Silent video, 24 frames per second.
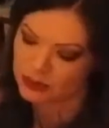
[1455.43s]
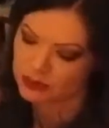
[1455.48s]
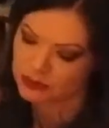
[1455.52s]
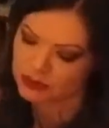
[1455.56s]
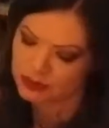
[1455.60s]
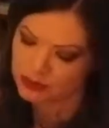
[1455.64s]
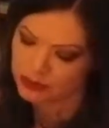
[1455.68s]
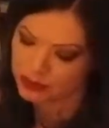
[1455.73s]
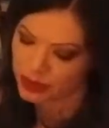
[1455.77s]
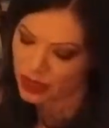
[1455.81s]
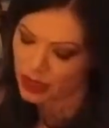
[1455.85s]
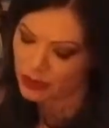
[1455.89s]

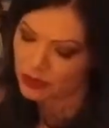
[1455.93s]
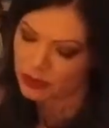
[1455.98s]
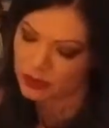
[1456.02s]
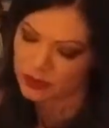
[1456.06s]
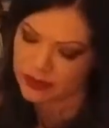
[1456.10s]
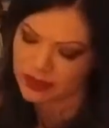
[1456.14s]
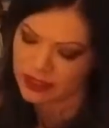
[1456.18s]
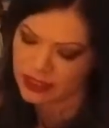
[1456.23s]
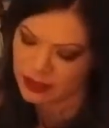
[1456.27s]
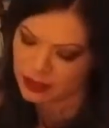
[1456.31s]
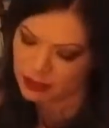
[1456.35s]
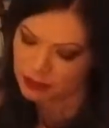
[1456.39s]

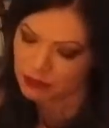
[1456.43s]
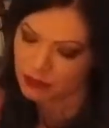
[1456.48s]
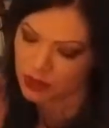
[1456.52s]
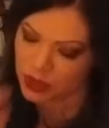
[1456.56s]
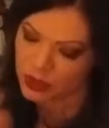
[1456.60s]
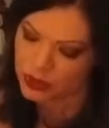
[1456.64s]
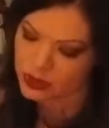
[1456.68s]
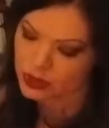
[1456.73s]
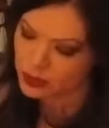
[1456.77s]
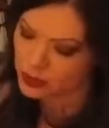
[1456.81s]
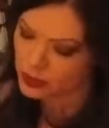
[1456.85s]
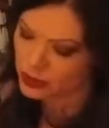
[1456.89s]
Probably
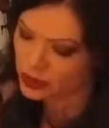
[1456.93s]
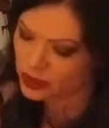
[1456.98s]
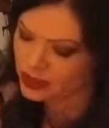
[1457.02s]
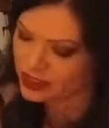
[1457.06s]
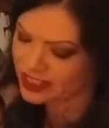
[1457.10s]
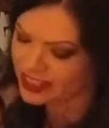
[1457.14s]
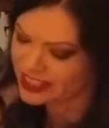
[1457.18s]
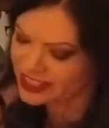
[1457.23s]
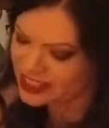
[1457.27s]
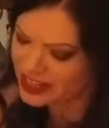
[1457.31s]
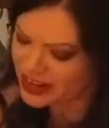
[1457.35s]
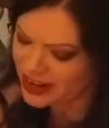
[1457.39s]
multiple
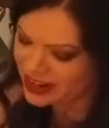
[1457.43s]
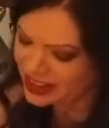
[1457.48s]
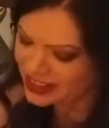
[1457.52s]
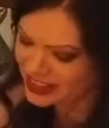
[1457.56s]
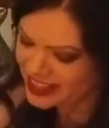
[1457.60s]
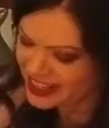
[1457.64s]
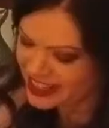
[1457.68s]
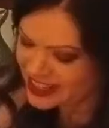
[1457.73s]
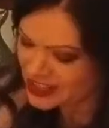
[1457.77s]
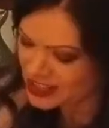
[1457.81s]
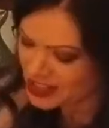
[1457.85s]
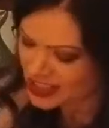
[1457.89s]

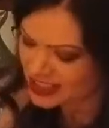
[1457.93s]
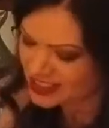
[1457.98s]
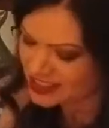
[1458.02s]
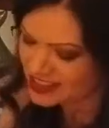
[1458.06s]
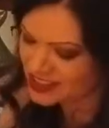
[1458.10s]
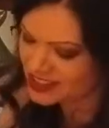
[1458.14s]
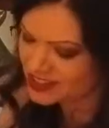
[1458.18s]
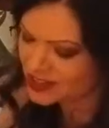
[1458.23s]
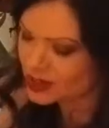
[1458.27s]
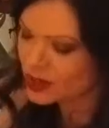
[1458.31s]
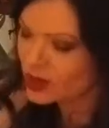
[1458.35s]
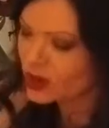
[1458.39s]

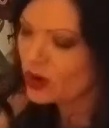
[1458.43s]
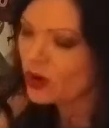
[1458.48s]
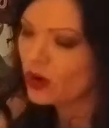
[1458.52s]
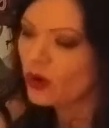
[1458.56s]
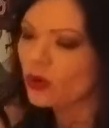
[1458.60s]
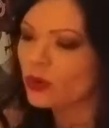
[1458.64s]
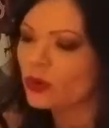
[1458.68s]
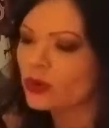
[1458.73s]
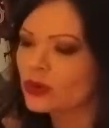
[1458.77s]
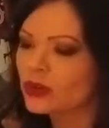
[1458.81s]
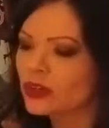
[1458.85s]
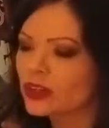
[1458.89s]
incarnations
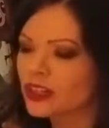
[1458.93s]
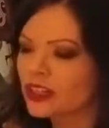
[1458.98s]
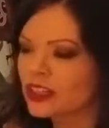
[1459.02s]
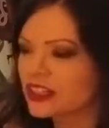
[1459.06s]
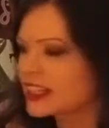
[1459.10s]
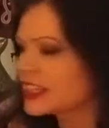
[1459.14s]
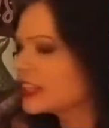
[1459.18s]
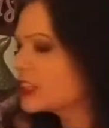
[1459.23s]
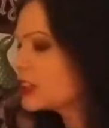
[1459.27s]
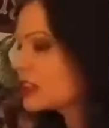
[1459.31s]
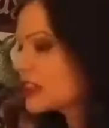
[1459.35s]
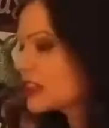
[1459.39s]
or
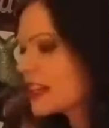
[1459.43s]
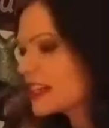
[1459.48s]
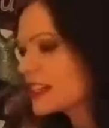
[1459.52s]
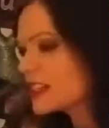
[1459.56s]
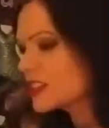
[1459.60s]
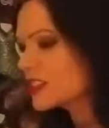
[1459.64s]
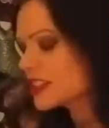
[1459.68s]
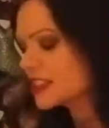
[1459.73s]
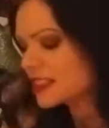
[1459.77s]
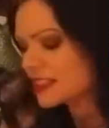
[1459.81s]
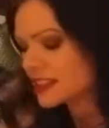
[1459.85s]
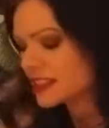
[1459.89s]

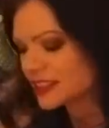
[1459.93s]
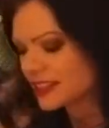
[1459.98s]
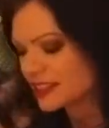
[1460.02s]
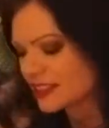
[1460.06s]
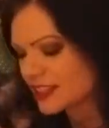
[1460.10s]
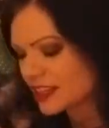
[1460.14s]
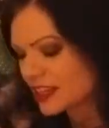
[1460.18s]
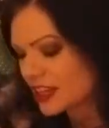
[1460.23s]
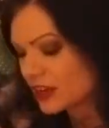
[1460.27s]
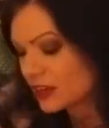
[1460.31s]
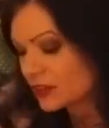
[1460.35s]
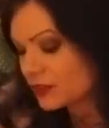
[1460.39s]
iterations,
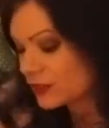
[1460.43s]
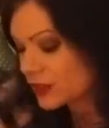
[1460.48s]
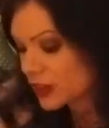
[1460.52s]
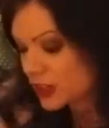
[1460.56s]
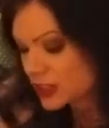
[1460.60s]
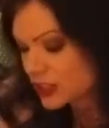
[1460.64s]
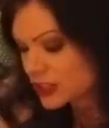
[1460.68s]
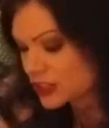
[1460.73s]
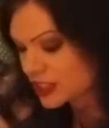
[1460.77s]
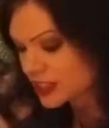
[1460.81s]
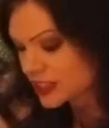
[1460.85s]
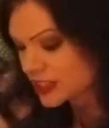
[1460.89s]

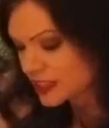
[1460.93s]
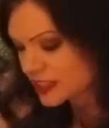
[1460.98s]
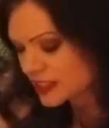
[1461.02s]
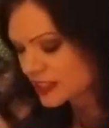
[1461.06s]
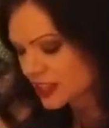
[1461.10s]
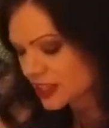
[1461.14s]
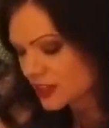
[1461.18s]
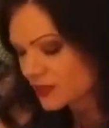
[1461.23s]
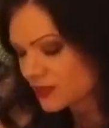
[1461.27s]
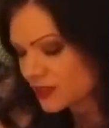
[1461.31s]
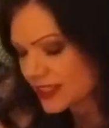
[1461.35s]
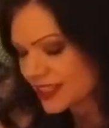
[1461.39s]
versions
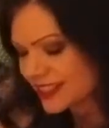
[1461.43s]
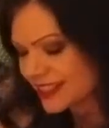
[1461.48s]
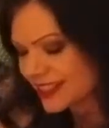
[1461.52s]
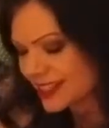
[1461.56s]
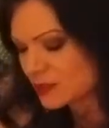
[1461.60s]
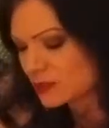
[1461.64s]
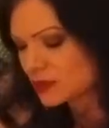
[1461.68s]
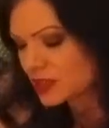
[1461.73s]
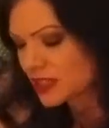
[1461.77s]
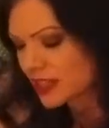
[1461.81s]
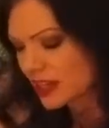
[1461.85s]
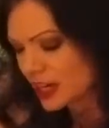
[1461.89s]
of the
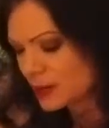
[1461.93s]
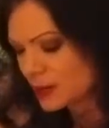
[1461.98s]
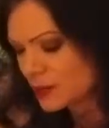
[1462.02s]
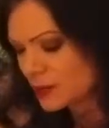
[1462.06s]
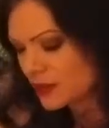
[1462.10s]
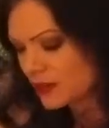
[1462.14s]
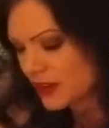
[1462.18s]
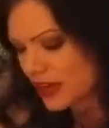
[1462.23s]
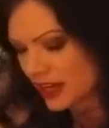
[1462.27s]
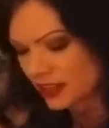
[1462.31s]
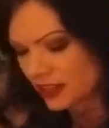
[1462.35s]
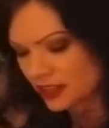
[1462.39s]
same type of
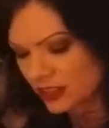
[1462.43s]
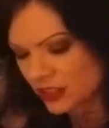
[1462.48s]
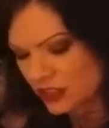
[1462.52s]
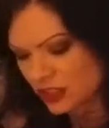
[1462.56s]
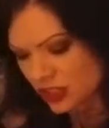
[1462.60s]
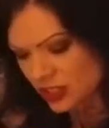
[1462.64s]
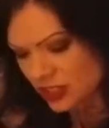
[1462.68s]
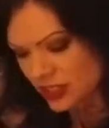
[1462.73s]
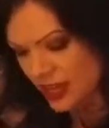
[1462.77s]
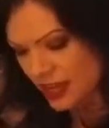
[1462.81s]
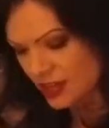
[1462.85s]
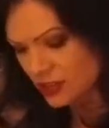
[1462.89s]
energy,
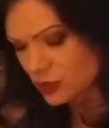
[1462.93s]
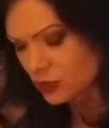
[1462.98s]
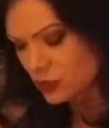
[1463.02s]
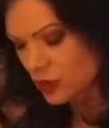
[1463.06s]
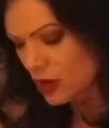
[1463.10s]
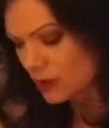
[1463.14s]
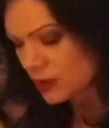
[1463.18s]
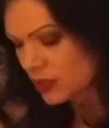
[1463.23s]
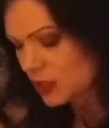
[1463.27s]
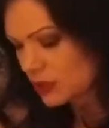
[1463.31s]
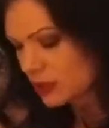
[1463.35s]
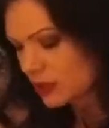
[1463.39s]
that
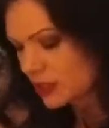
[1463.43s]
drama queen